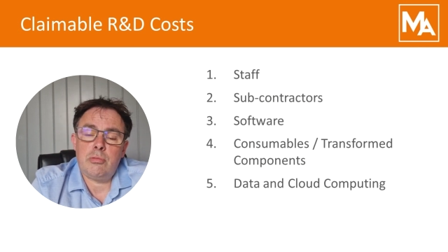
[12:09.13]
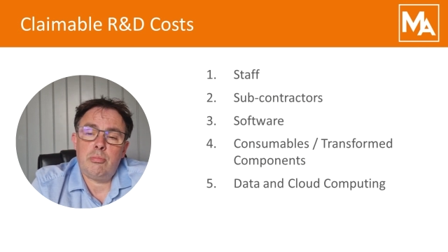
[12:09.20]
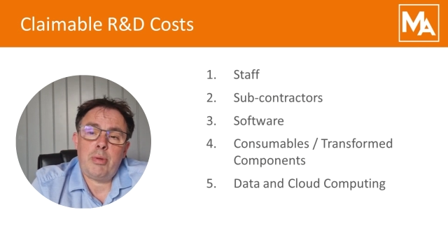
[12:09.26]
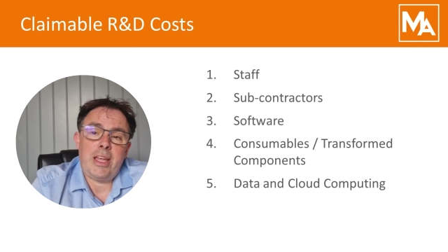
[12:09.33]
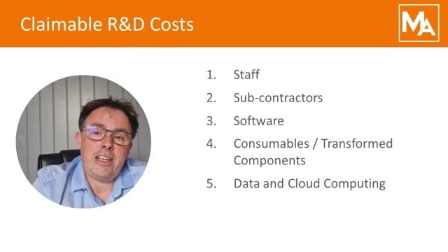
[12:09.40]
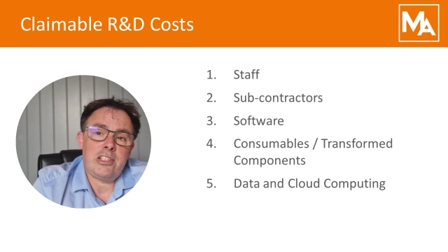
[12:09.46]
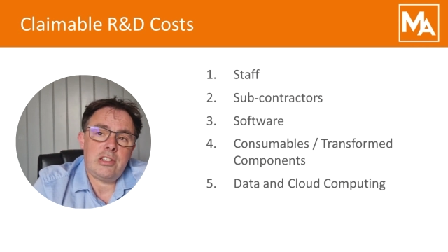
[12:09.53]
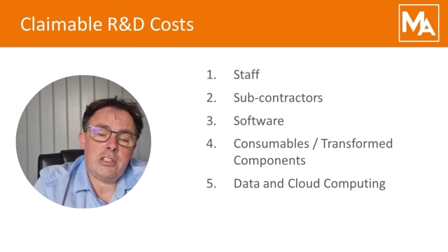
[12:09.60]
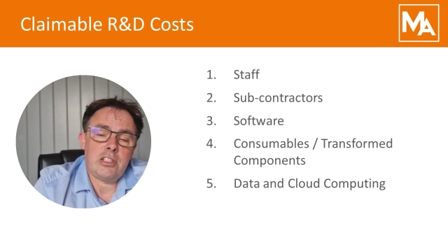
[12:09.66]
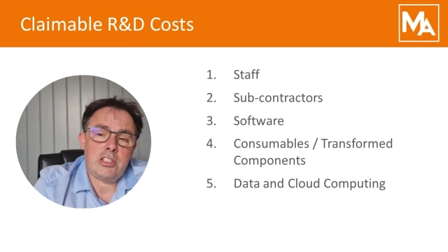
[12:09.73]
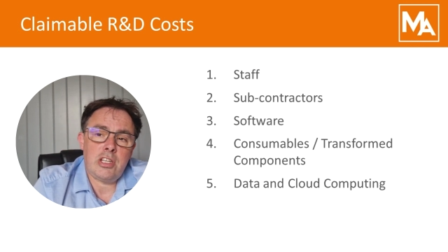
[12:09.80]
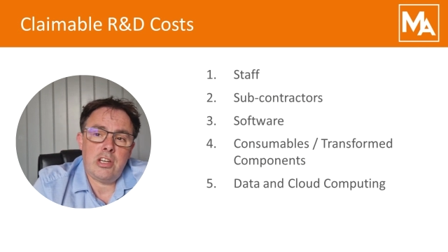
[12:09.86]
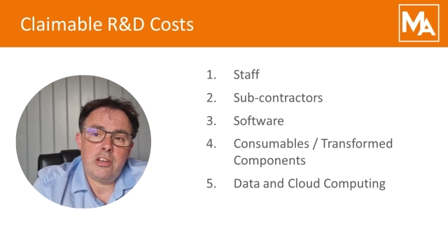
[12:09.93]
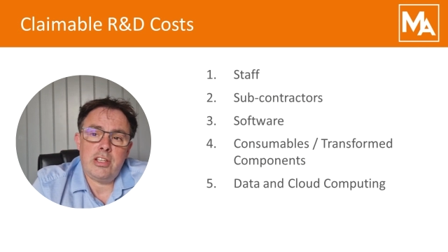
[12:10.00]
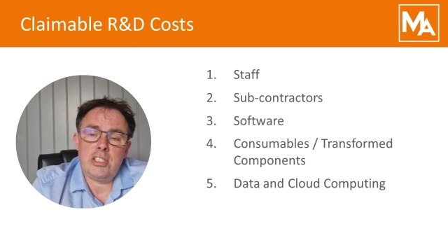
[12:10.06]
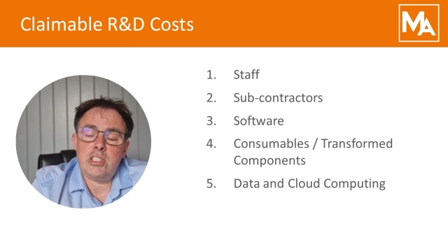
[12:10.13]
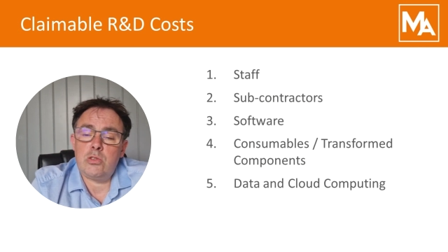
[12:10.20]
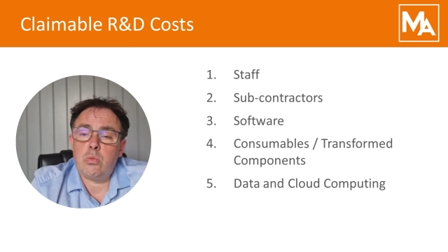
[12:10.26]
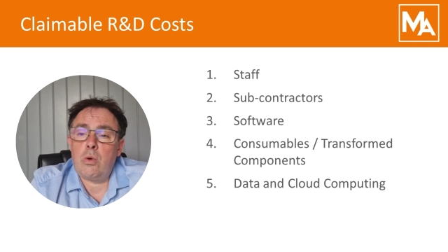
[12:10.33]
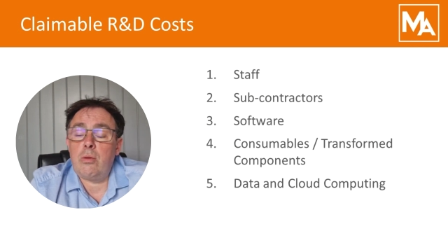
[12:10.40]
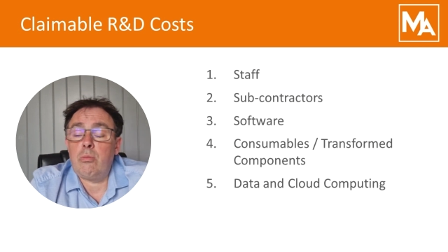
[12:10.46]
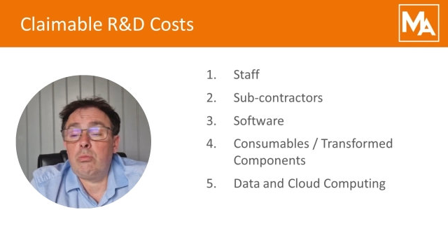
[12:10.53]
Patent attorneys is
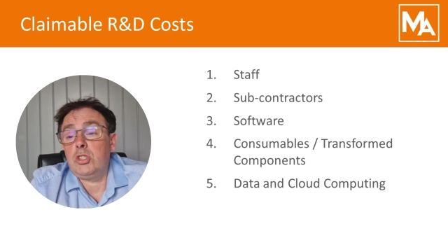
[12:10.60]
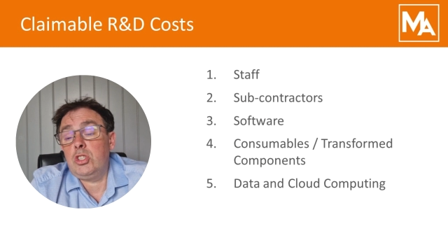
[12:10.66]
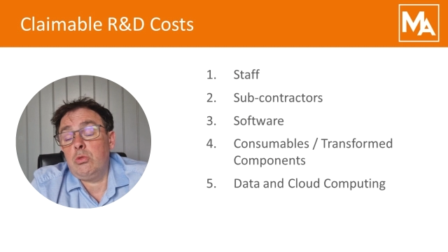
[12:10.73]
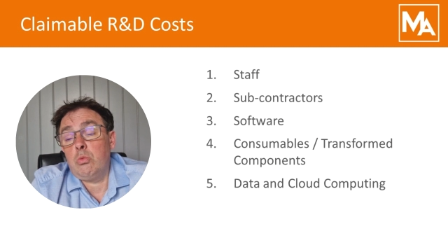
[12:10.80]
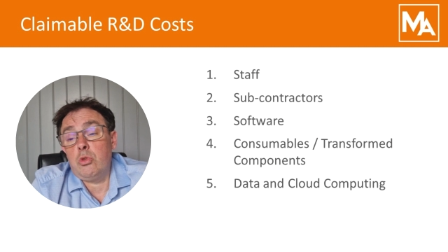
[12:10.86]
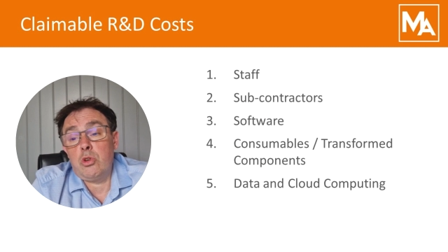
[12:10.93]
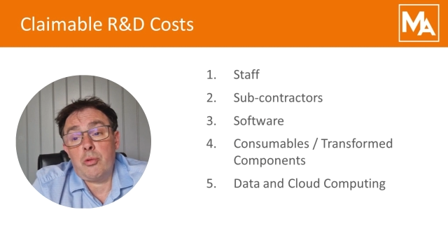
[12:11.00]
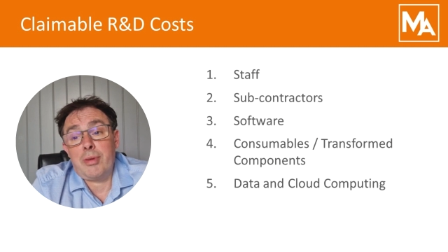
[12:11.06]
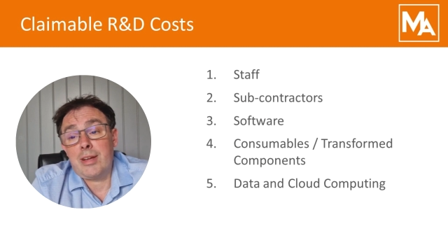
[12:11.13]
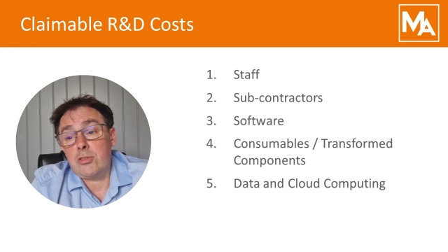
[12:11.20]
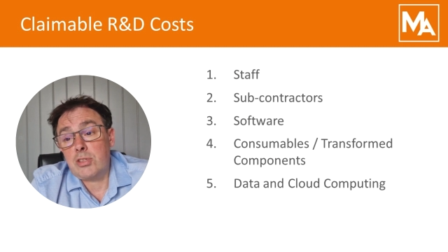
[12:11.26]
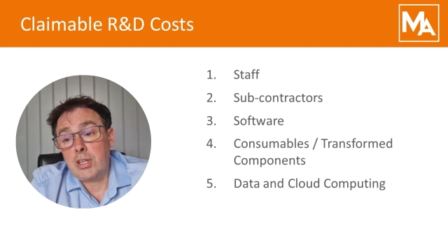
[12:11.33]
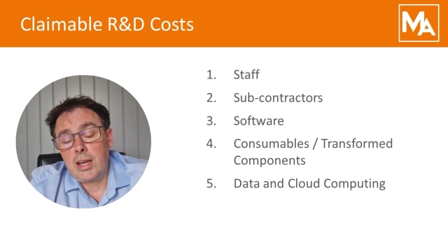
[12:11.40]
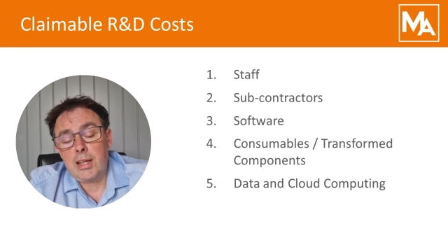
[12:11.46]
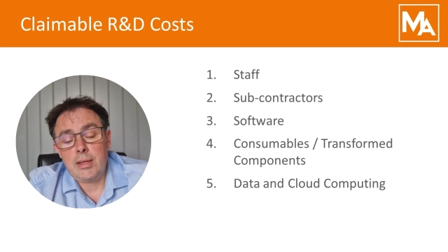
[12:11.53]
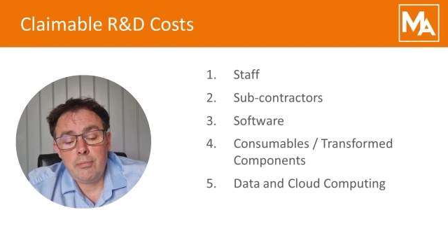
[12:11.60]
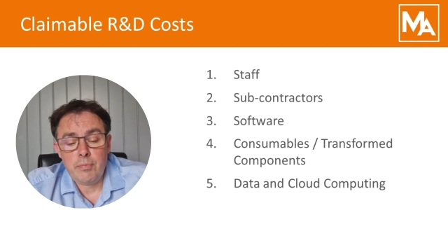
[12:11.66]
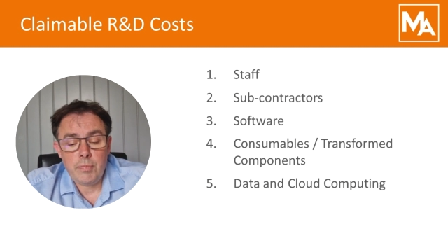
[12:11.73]
one which you would not be able to claim.